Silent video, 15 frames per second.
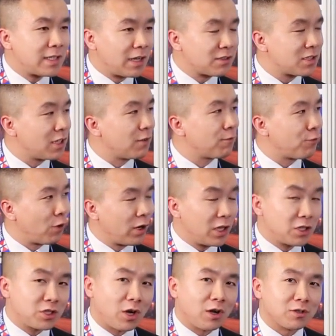something from
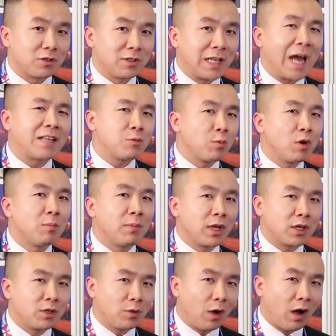each other. That will
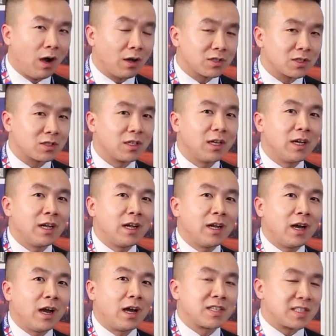make us
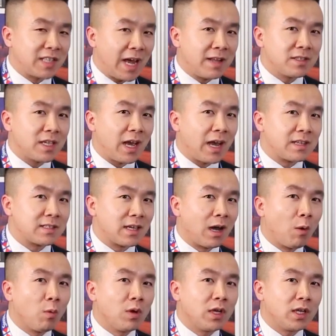stand as
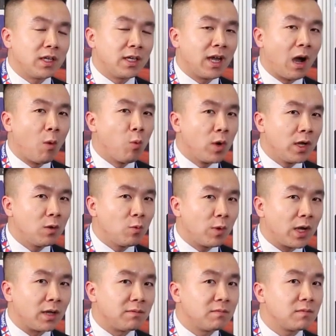in a
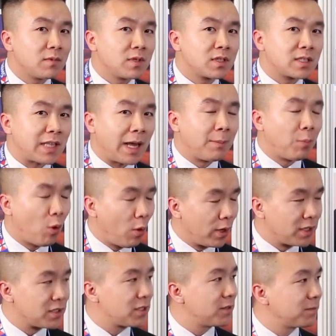win-win
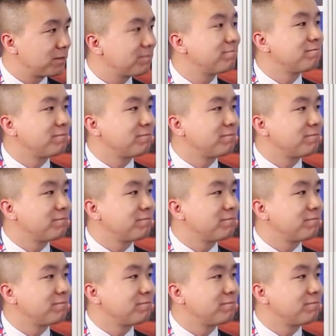standpoint.